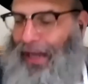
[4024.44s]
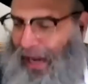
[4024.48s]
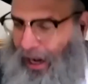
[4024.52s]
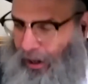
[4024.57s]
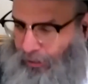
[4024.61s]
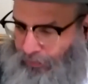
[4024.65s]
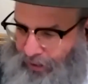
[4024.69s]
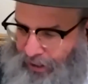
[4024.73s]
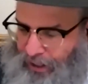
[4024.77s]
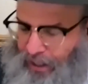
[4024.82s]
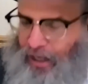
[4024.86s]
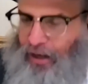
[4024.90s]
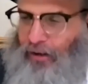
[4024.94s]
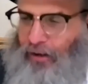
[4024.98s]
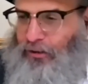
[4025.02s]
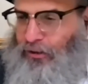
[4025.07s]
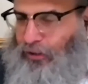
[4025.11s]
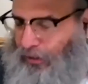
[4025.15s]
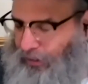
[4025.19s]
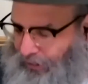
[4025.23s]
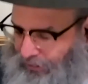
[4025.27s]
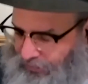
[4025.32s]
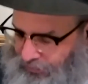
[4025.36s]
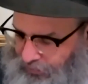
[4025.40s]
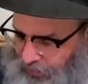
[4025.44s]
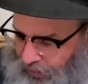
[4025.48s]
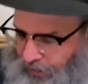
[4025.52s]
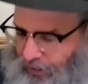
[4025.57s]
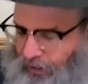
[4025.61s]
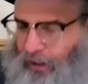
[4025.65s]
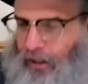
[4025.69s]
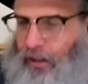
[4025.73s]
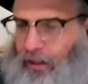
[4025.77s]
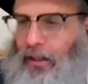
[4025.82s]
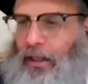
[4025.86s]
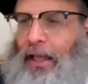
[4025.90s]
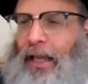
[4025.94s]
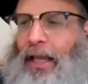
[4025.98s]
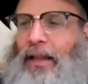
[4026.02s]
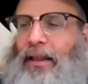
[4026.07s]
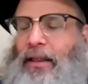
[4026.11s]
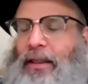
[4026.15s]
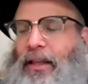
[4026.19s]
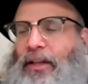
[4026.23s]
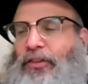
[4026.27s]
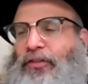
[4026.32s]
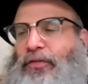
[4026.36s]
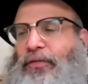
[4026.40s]
down here, till it's going to
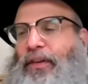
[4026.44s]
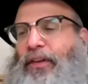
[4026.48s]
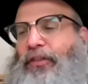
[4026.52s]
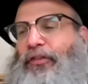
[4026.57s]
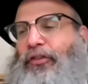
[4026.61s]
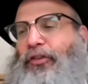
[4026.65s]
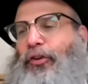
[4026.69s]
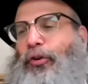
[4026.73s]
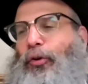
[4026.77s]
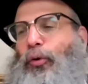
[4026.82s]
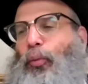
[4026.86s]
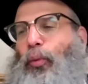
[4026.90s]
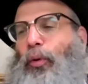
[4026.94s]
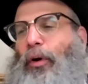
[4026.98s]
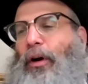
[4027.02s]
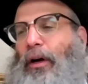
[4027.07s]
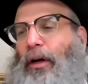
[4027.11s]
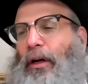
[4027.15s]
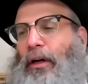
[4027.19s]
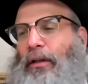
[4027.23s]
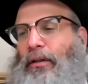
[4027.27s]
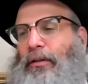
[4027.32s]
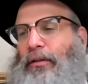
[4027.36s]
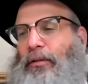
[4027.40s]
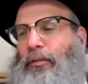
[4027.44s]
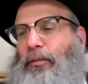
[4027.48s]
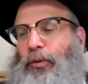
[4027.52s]
hit this physical world,